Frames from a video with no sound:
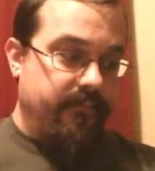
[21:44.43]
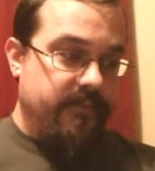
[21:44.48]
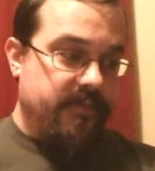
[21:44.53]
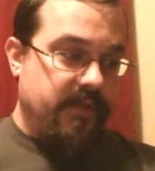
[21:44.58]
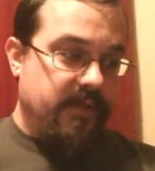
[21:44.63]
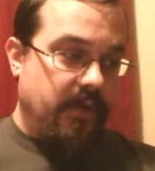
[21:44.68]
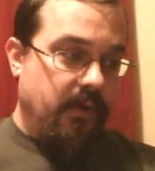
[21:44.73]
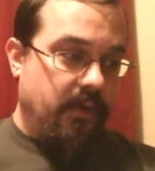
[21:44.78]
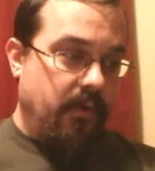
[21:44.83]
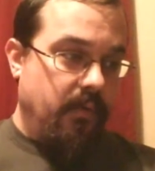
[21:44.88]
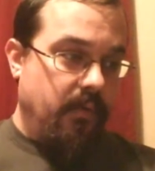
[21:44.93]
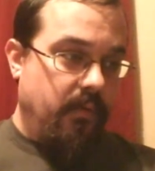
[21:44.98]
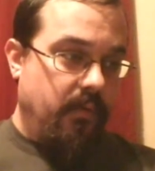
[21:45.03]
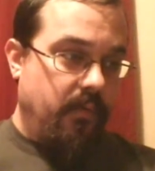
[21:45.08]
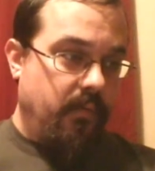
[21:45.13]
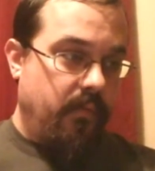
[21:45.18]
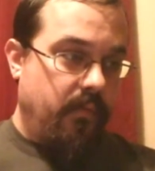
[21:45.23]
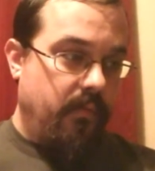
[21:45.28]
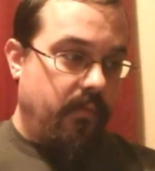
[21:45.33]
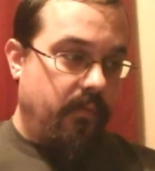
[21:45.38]
So
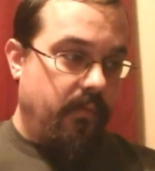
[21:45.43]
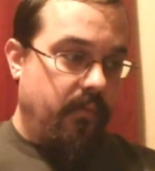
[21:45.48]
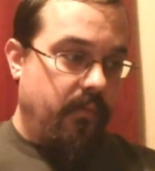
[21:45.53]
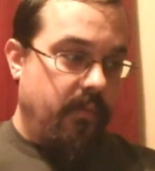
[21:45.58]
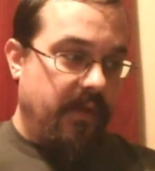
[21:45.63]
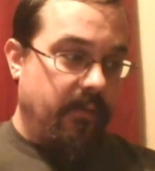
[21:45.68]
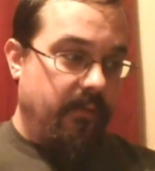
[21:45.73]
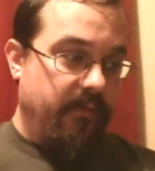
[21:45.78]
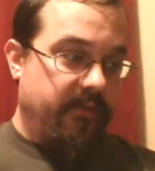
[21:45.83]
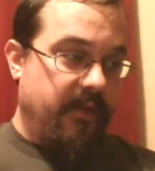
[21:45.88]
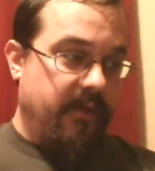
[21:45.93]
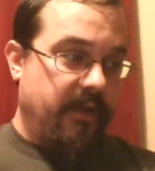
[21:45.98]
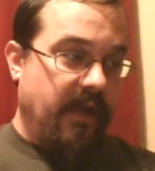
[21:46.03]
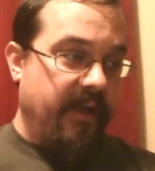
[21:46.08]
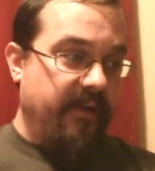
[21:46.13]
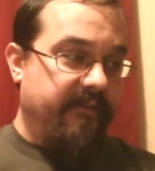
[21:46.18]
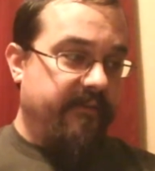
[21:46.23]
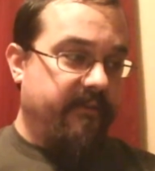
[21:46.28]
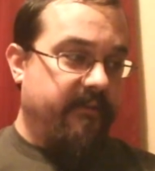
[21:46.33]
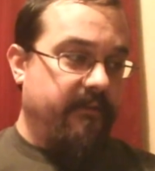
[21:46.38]
it was a
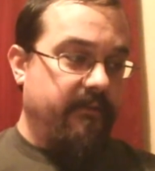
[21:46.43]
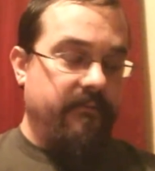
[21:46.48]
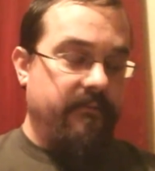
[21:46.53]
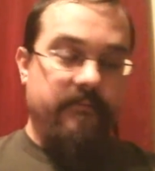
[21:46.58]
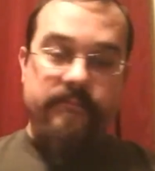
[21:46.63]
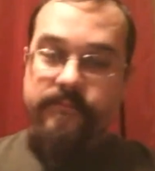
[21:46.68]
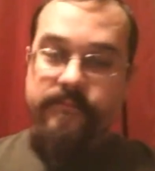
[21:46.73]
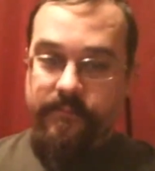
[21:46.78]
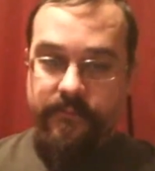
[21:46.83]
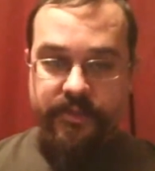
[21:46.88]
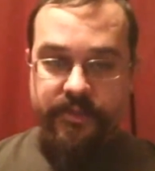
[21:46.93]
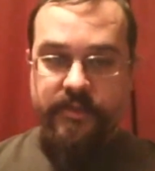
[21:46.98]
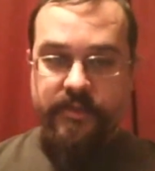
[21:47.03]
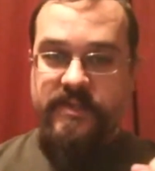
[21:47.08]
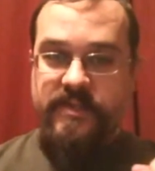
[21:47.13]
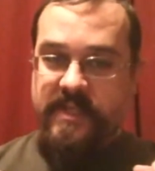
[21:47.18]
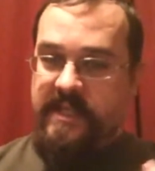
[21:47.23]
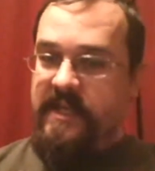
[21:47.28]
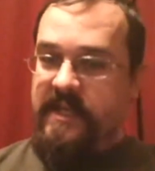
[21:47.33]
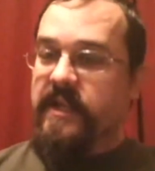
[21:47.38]
nice,
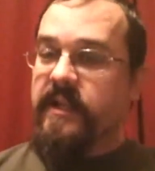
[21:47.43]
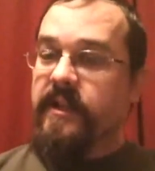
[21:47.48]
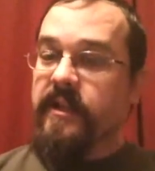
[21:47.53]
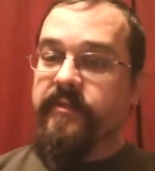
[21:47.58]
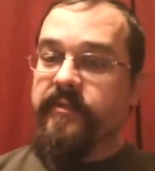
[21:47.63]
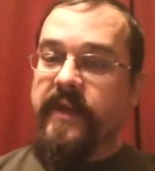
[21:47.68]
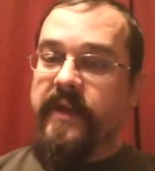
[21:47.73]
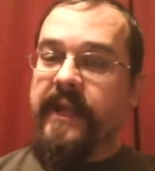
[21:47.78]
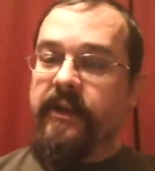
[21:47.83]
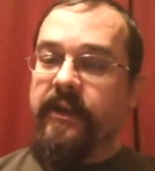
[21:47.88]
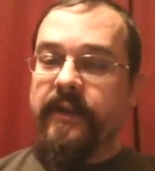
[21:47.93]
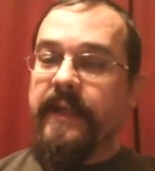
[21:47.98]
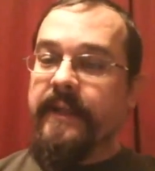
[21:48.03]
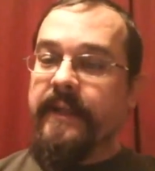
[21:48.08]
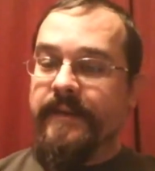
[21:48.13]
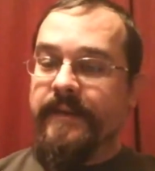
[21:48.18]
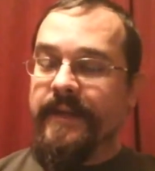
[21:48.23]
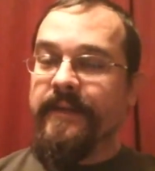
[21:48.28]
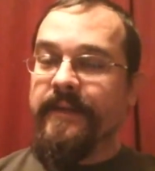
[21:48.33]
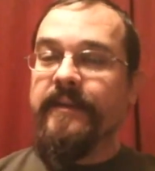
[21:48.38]
juicy cliffhanger
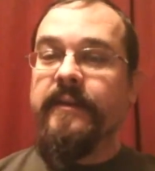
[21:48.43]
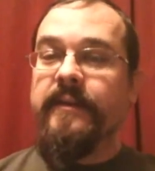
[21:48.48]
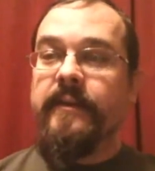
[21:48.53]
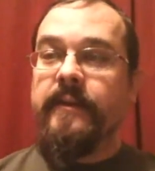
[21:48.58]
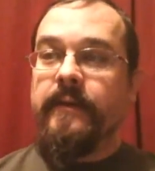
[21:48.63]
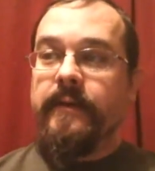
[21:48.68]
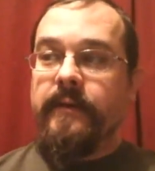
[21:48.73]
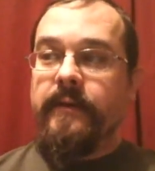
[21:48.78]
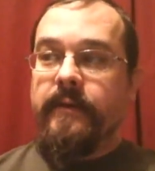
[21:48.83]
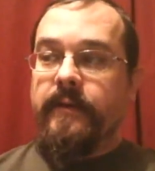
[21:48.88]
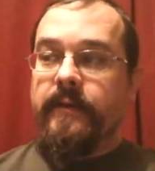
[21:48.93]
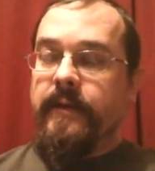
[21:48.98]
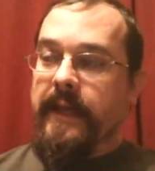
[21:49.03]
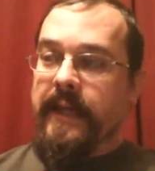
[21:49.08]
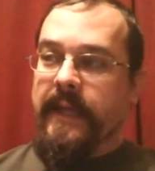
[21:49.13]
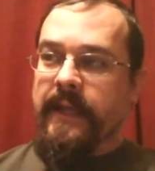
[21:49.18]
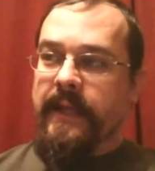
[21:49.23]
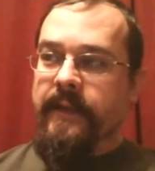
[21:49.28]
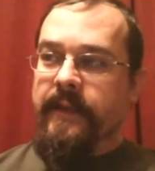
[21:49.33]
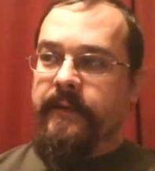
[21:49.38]
ending,
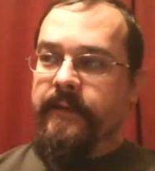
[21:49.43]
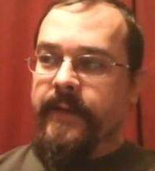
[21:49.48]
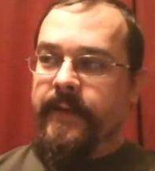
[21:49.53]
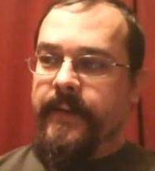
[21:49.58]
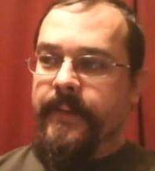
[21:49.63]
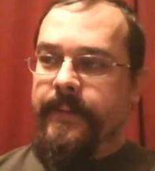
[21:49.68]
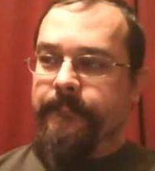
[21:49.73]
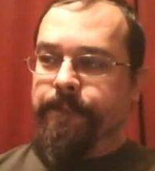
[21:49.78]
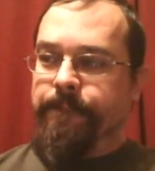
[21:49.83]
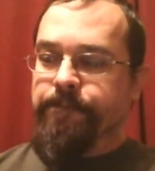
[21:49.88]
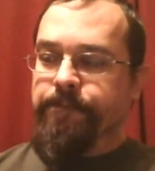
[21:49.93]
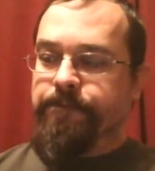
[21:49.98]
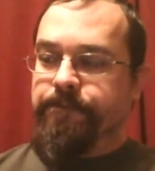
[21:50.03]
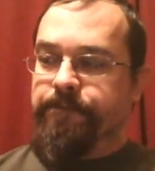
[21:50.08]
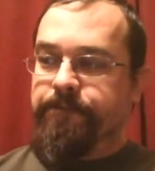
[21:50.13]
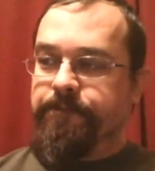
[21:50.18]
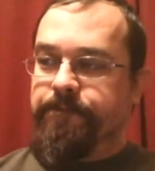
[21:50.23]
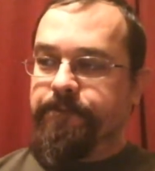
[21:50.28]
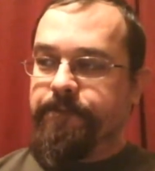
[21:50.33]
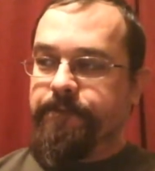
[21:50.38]
and
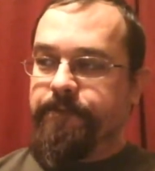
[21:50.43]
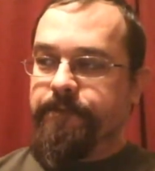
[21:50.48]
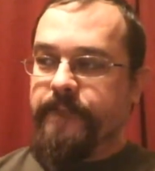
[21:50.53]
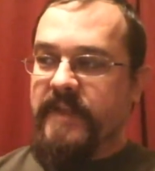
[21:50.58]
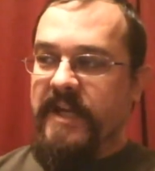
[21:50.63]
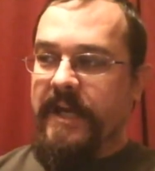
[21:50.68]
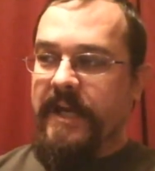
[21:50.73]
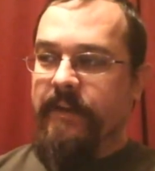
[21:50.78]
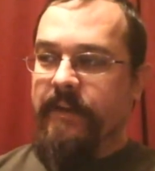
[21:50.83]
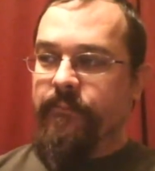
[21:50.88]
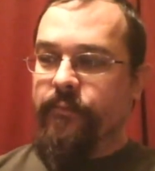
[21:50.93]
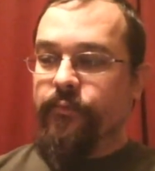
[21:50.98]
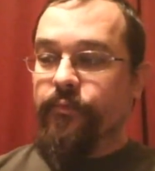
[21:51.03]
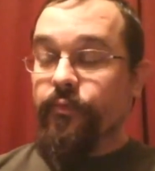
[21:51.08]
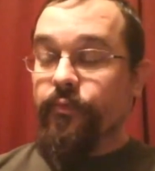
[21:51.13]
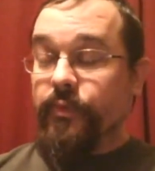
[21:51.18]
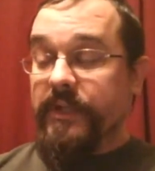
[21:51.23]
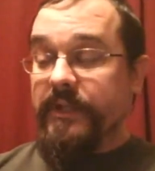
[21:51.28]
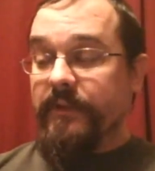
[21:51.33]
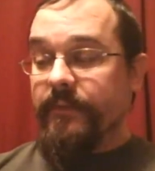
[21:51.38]
I'm
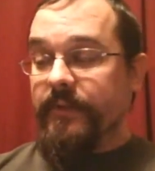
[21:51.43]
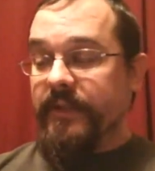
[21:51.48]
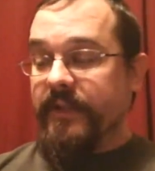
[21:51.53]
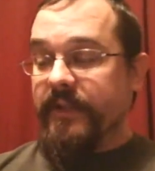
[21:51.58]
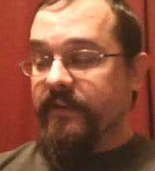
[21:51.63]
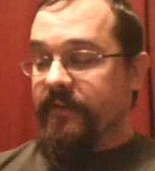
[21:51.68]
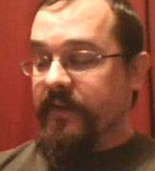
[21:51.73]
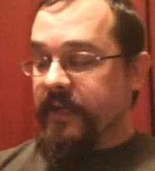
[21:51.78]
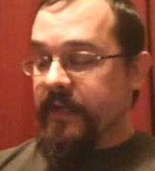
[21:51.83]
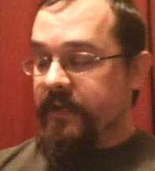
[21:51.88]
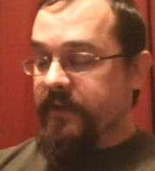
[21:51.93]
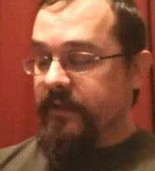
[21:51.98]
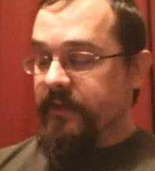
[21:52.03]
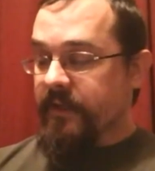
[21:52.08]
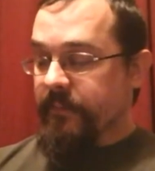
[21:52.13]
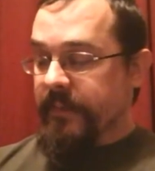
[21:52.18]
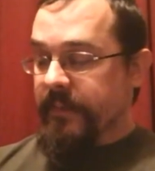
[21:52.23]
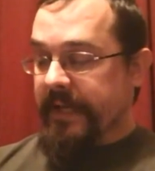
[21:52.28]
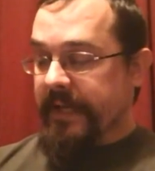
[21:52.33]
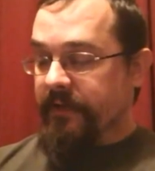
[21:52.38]
really, really excited to
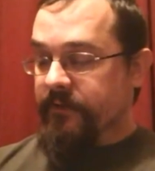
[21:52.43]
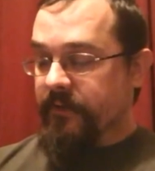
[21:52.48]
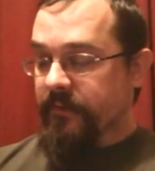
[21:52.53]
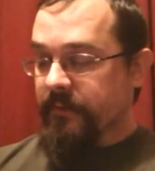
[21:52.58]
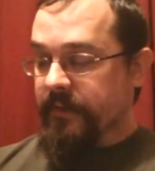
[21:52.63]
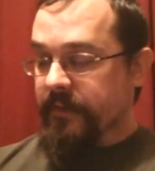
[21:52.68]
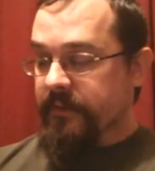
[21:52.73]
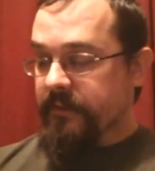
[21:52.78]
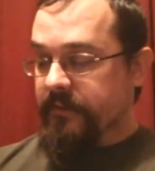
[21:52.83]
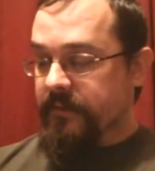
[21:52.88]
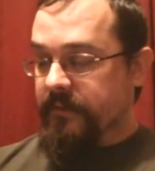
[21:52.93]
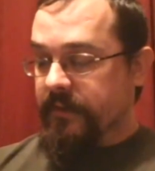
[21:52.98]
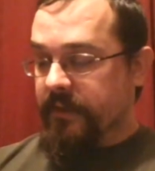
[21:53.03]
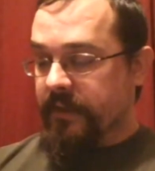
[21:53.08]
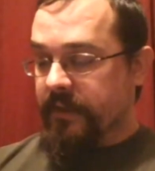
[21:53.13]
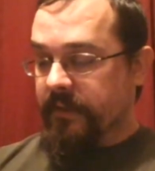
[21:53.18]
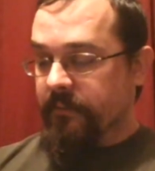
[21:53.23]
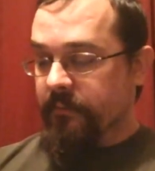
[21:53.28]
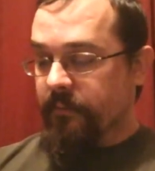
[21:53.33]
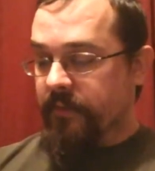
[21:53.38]
get back to it
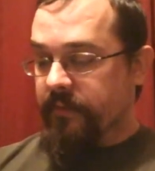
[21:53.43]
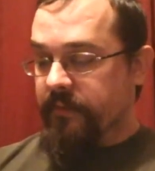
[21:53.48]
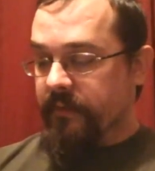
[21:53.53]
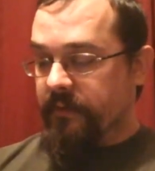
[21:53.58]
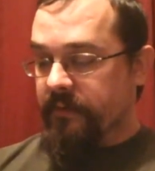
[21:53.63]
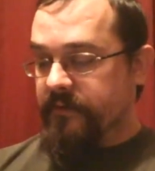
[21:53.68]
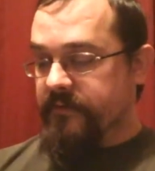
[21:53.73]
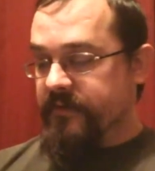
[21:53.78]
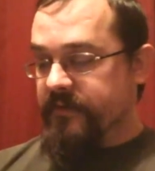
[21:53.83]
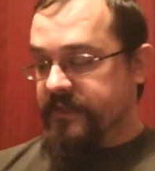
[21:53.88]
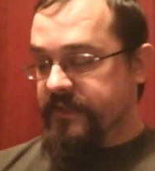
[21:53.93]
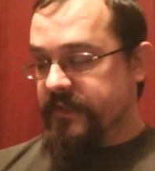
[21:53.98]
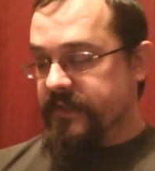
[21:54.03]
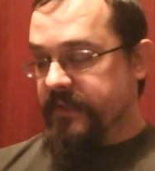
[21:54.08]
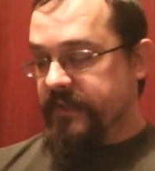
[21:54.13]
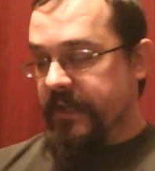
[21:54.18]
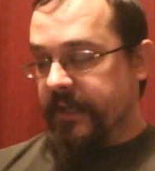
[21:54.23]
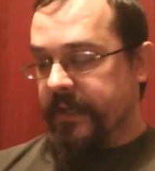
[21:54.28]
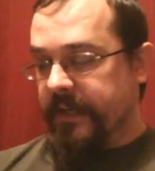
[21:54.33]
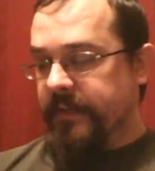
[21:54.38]
with our
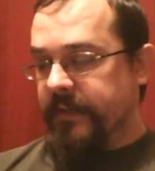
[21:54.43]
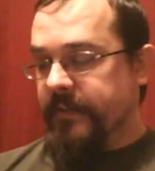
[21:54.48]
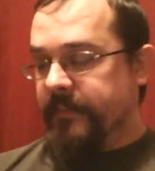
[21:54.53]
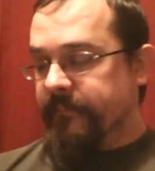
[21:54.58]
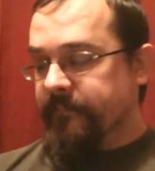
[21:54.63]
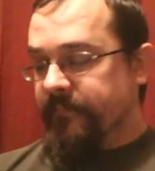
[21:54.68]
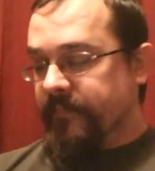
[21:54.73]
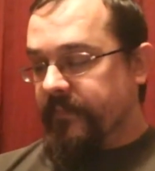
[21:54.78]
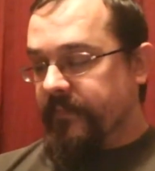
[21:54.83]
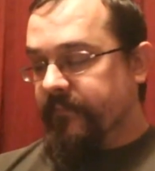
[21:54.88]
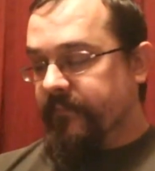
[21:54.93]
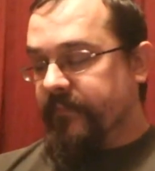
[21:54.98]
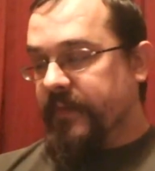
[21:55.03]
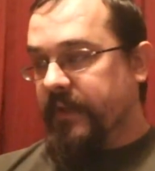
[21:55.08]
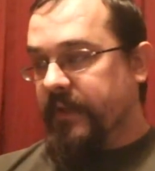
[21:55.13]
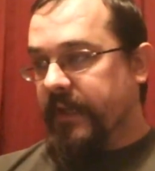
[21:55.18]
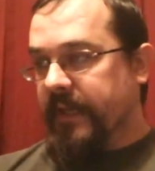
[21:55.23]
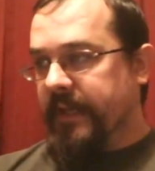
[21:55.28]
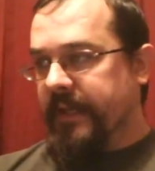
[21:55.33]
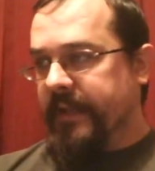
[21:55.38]
session 9.
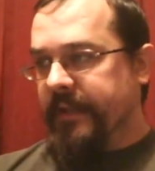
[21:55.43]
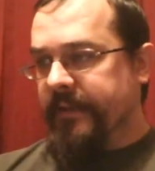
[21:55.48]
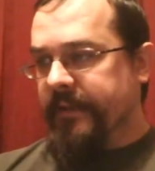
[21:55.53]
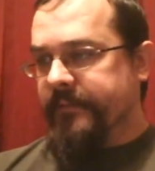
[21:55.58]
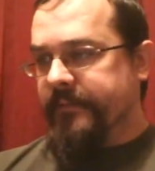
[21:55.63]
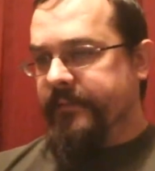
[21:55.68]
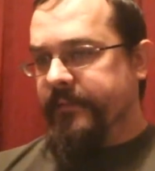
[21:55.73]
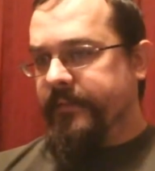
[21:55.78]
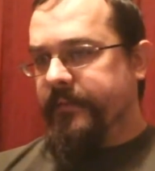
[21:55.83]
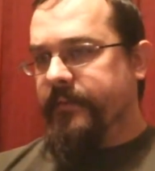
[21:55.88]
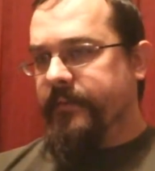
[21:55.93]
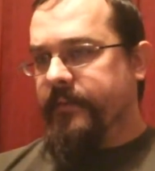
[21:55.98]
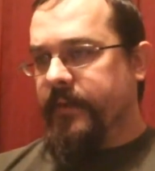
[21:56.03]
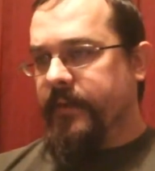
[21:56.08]
And